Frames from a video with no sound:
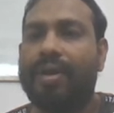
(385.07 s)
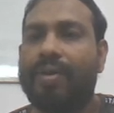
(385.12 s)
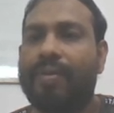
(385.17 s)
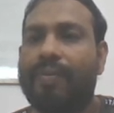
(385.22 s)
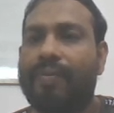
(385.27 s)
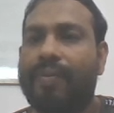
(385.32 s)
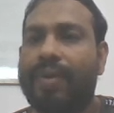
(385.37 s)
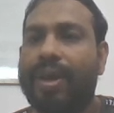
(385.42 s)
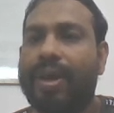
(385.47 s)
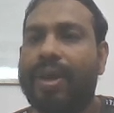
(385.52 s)

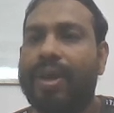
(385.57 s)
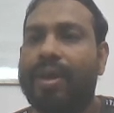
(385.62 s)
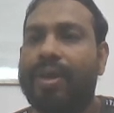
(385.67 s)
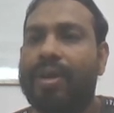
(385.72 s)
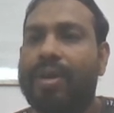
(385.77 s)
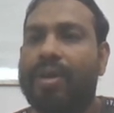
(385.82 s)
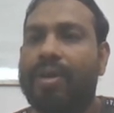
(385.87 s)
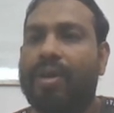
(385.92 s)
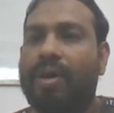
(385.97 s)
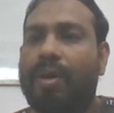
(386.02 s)
way
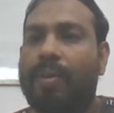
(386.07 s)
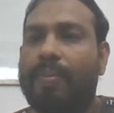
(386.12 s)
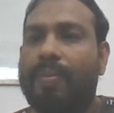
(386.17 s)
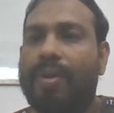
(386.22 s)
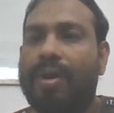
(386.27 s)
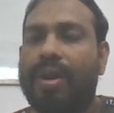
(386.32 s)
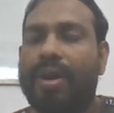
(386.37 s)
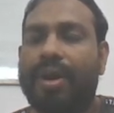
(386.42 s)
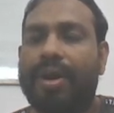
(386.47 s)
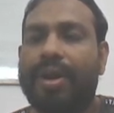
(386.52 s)
of
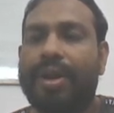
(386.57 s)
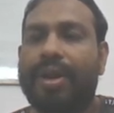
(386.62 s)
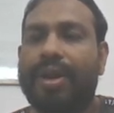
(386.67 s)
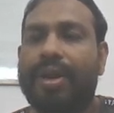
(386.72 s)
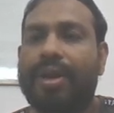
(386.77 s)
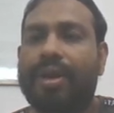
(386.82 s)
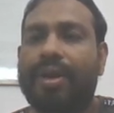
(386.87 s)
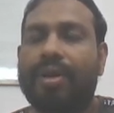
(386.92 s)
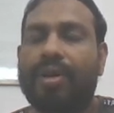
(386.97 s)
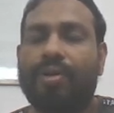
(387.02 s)

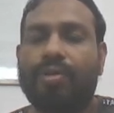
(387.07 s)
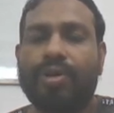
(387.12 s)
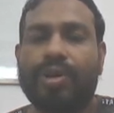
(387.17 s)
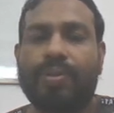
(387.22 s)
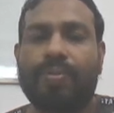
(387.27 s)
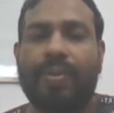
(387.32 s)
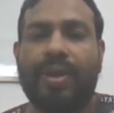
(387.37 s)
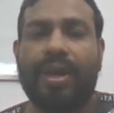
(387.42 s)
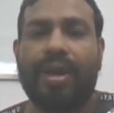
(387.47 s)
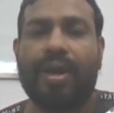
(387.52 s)
learning
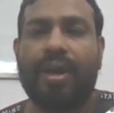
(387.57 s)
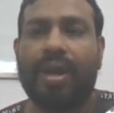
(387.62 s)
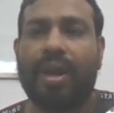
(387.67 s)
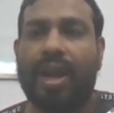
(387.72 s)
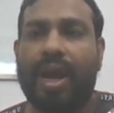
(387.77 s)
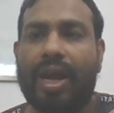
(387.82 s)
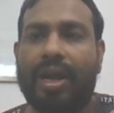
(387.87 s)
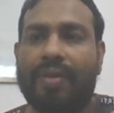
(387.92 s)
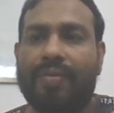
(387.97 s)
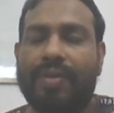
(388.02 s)
Uzbek
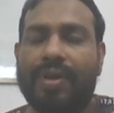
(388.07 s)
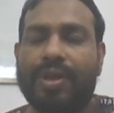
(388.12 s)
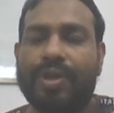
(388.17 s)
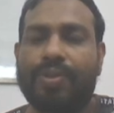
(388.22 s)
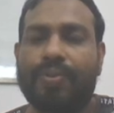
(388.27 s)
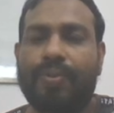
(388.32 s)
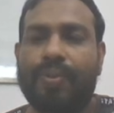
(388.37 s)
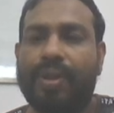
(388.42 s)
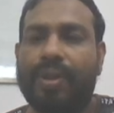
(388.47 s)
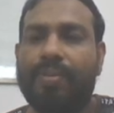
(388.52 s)
language
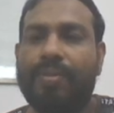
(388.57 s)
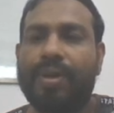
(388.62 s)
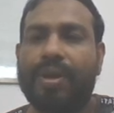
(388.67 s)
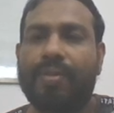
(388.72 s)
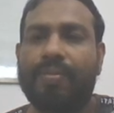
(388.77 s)
with me,